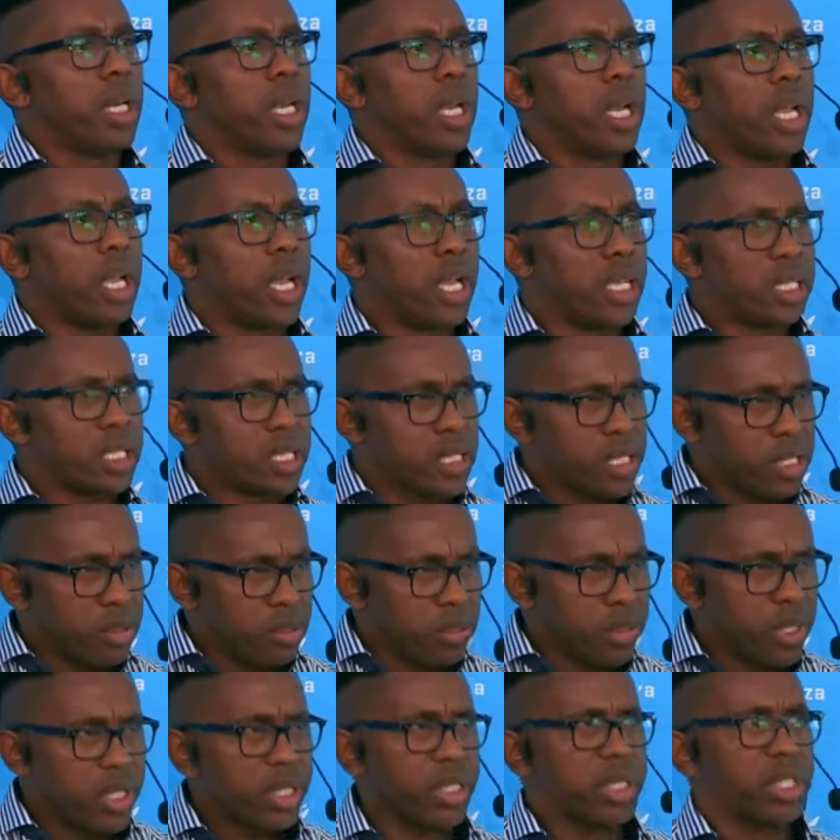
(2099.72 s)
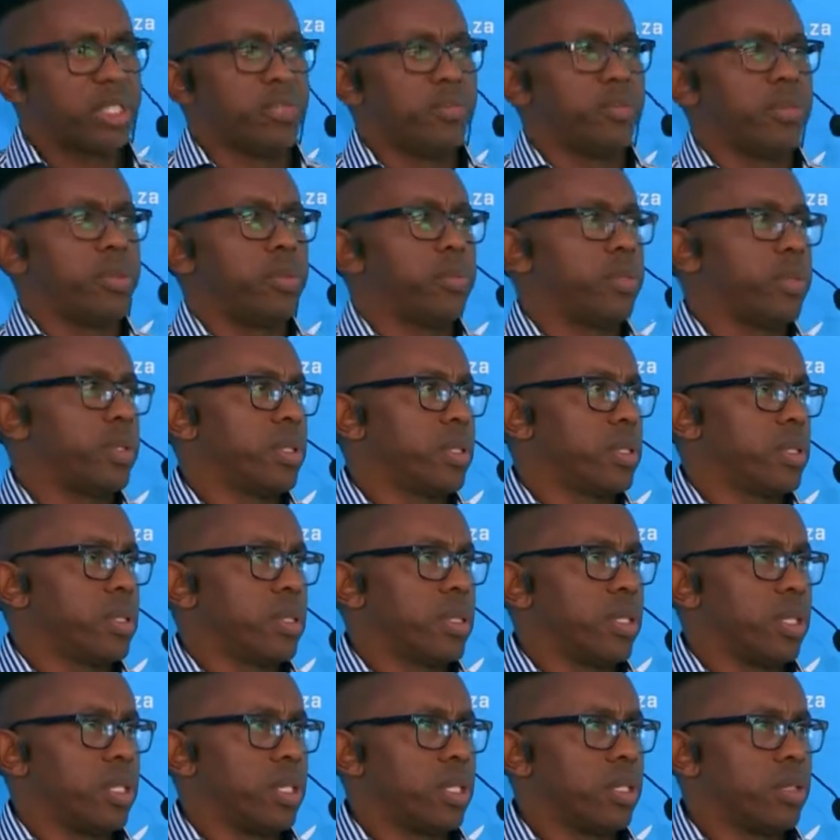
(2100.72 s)
accessibility of people.
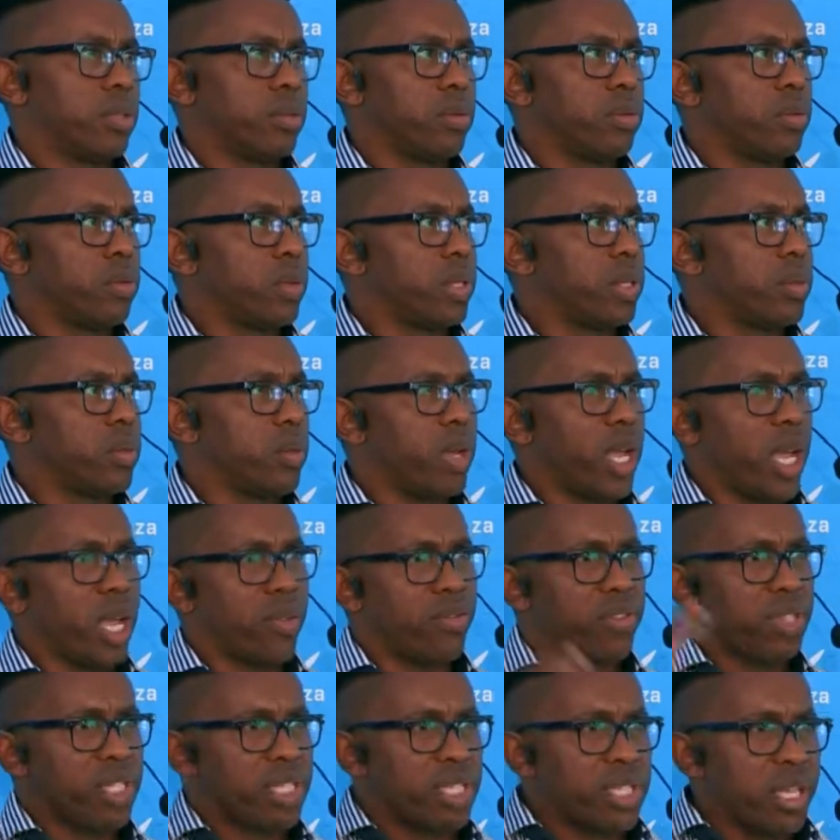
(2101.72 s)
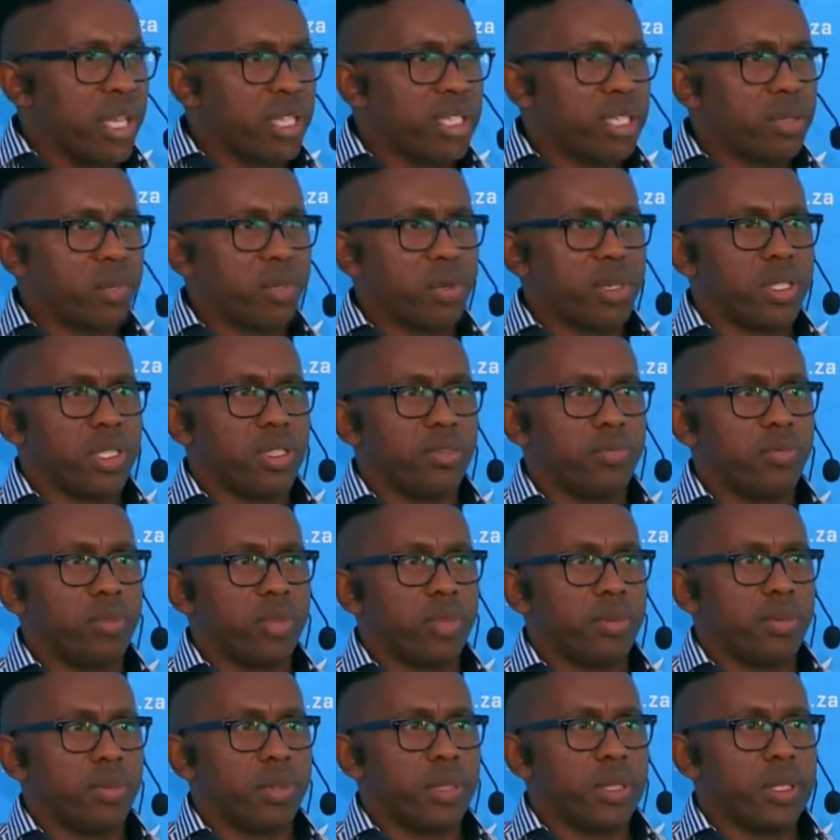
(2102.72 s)
We have this database of
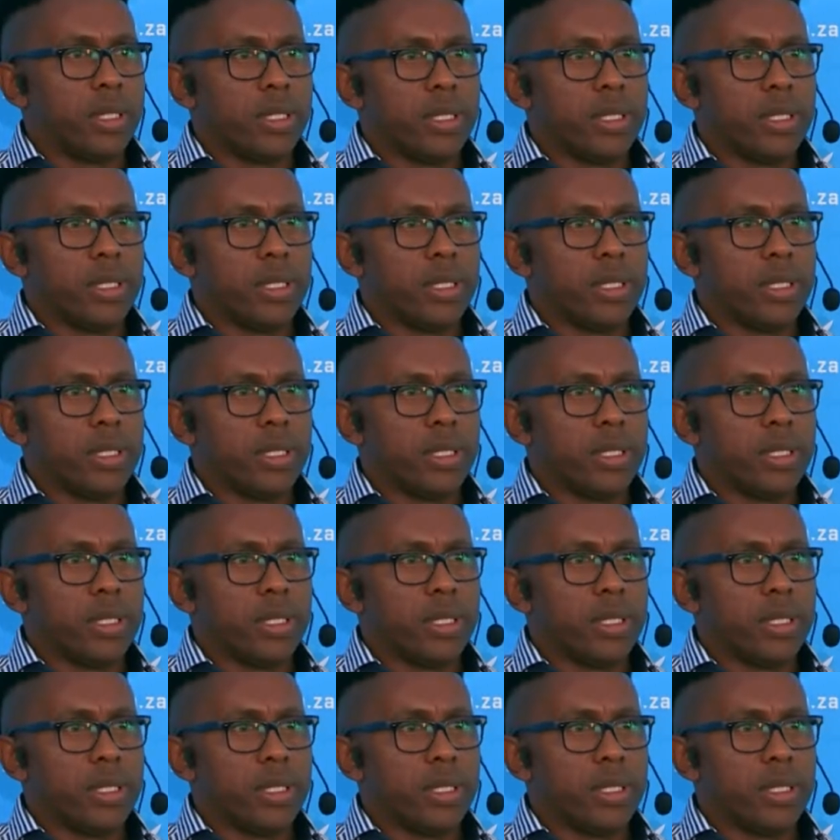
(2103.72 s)
people,